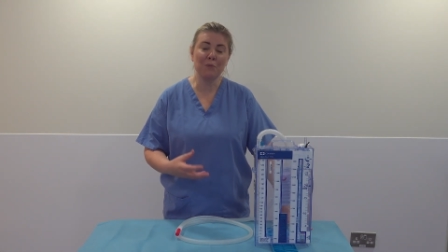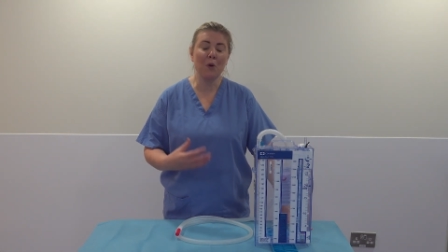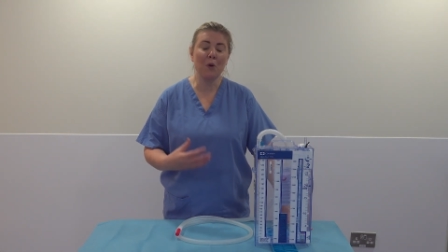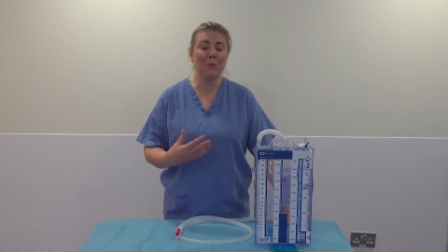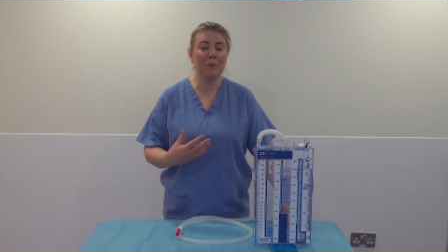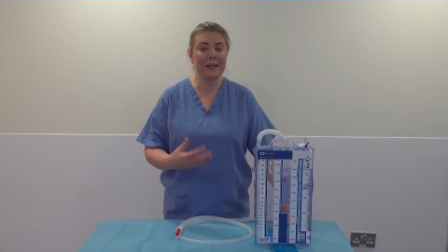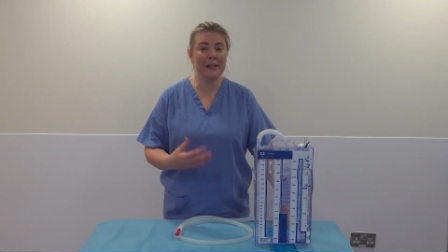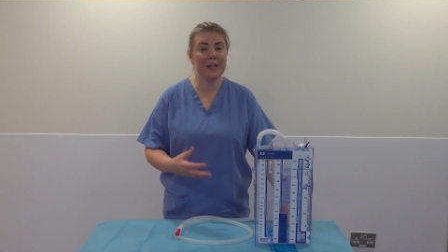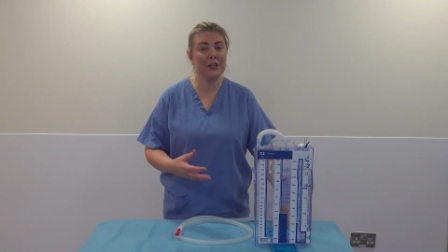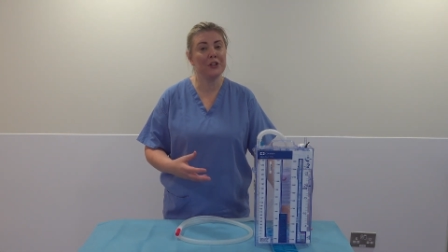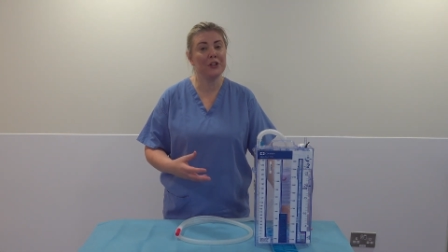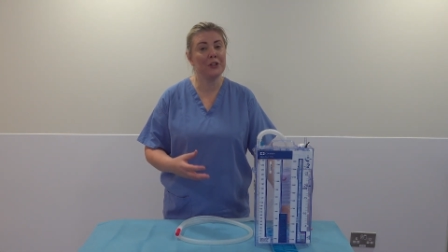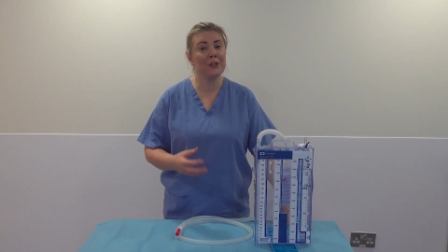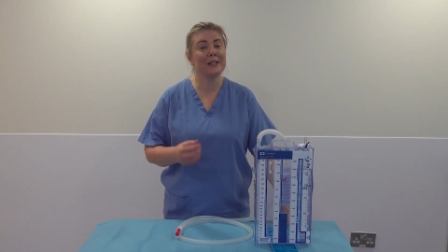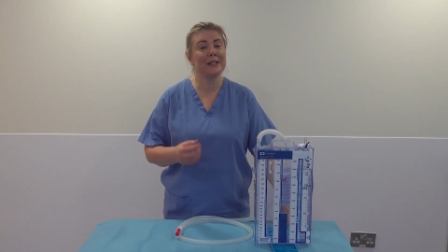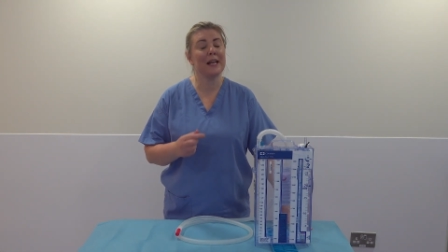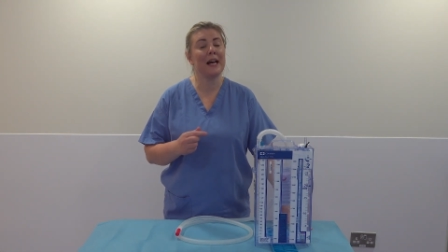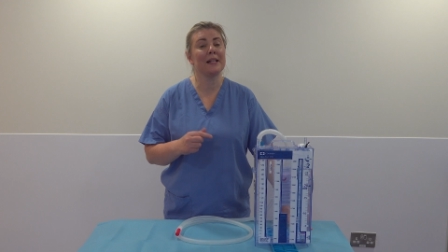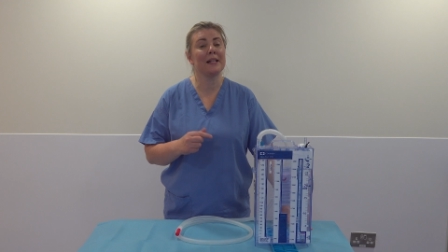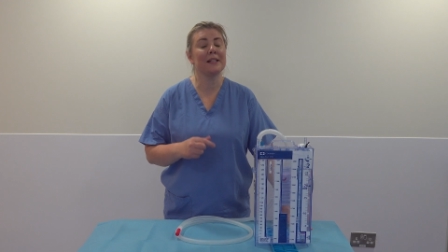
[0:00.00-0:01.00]
what we need to do
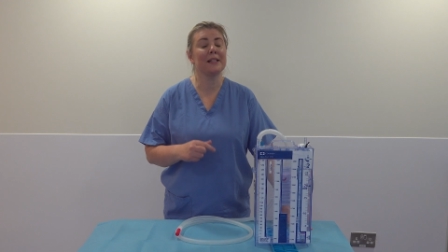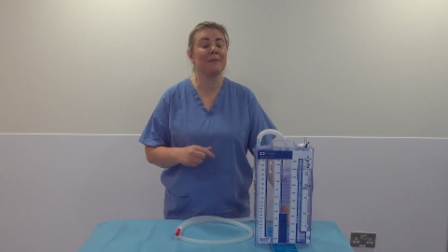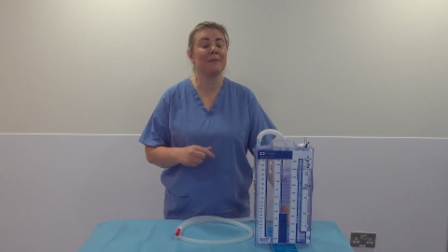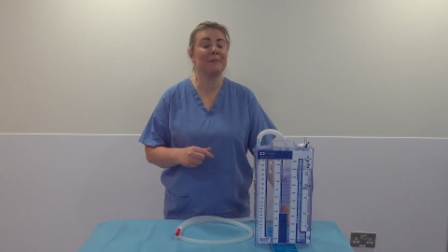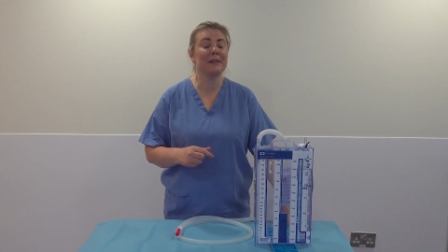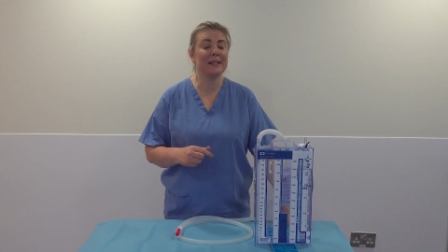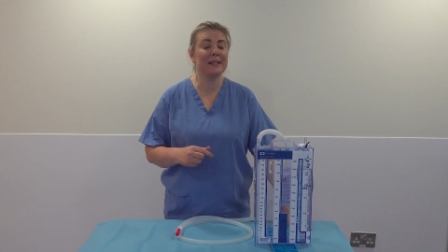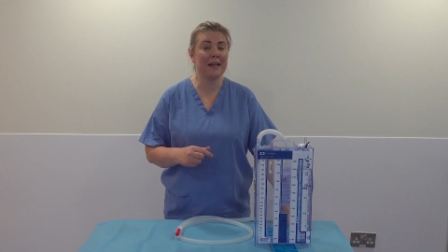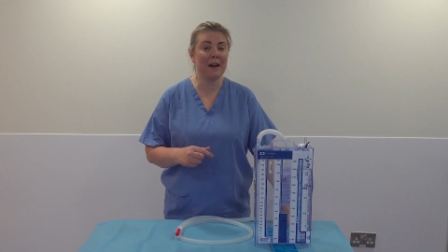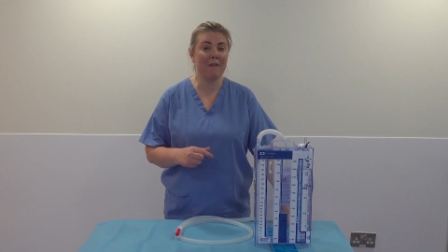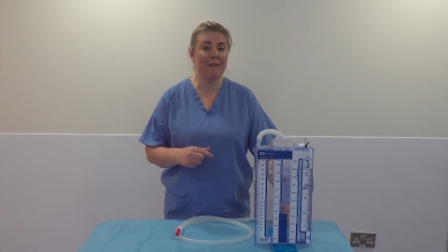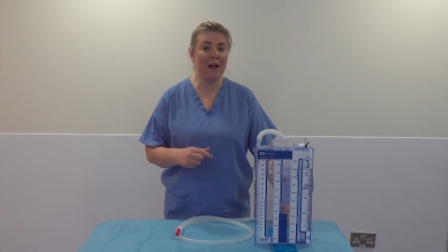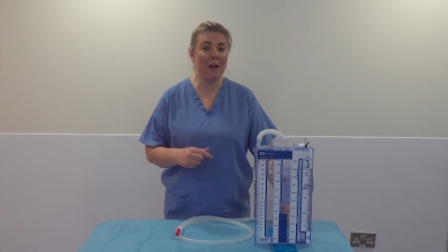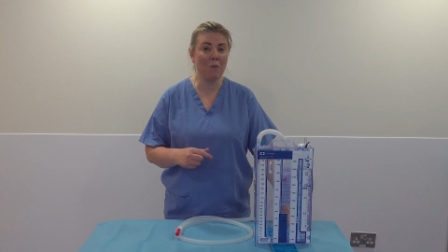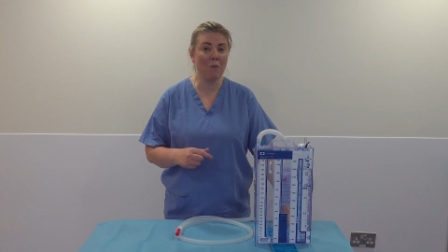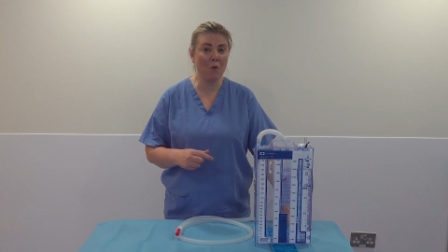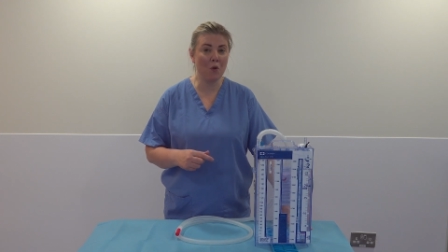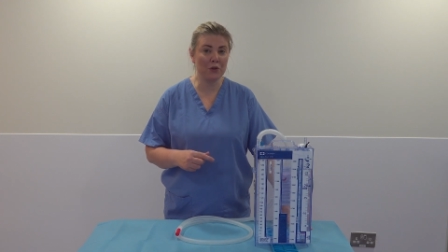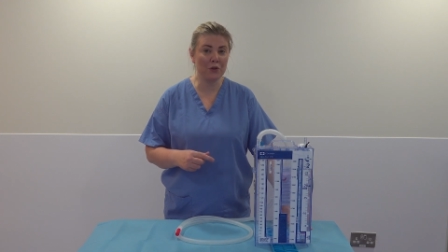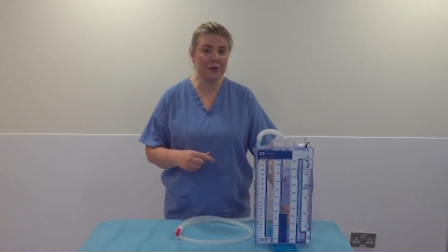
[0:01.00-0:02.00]
is add some sterile
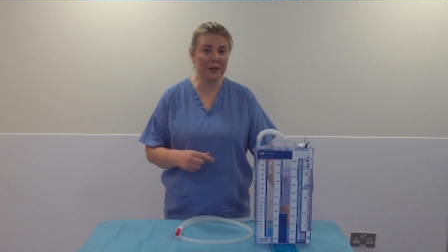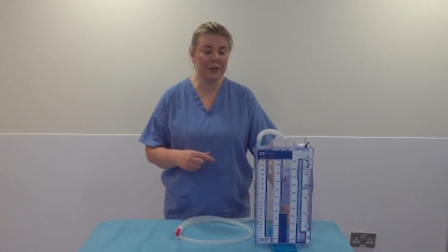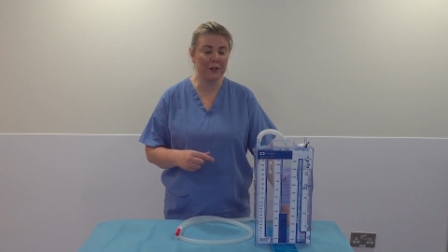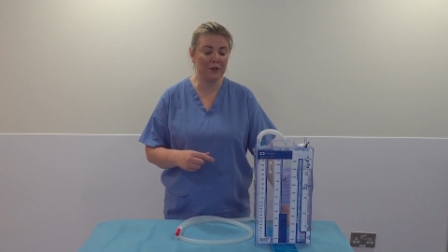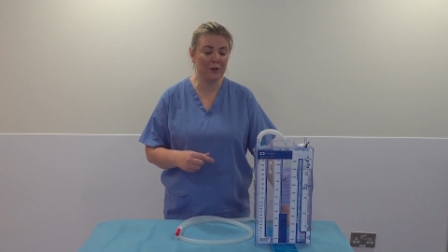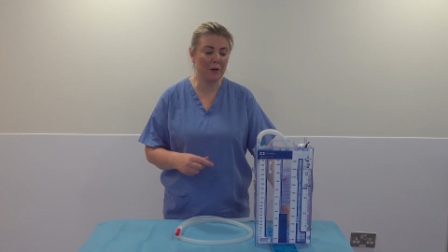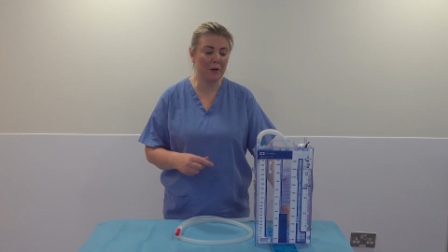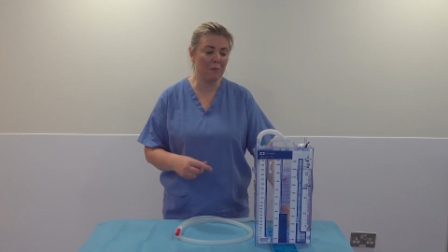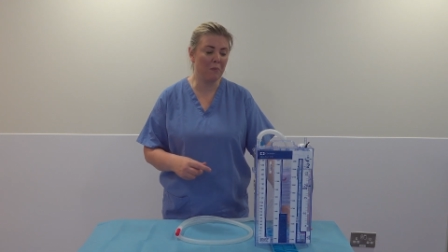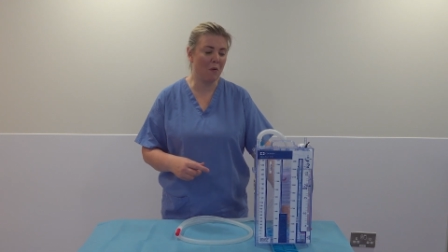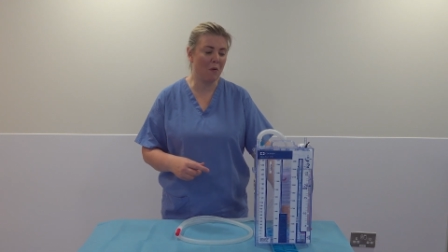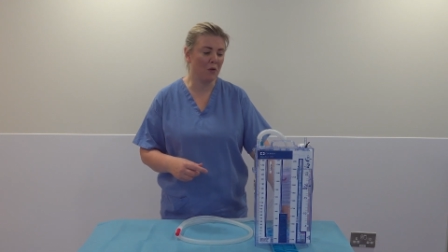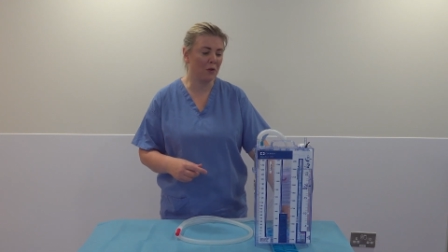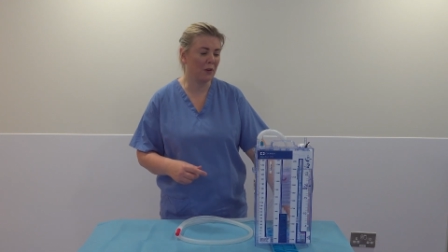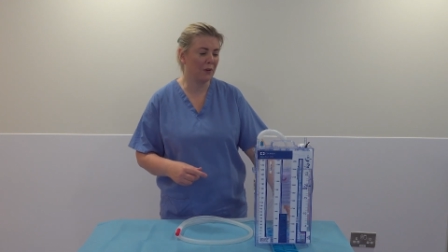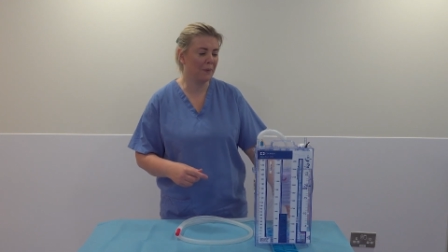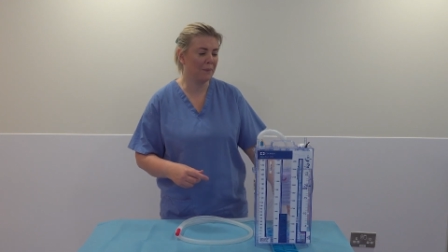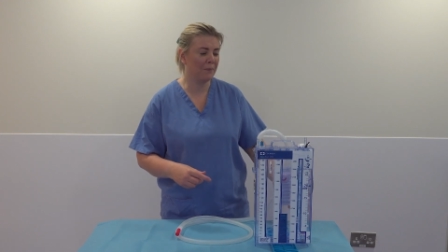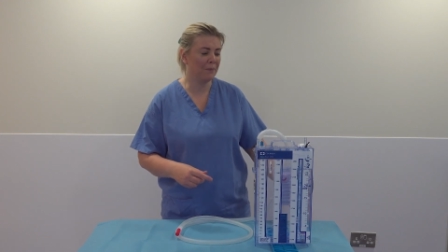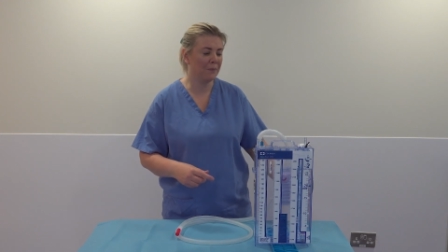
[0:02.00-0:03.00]
water into our bottle.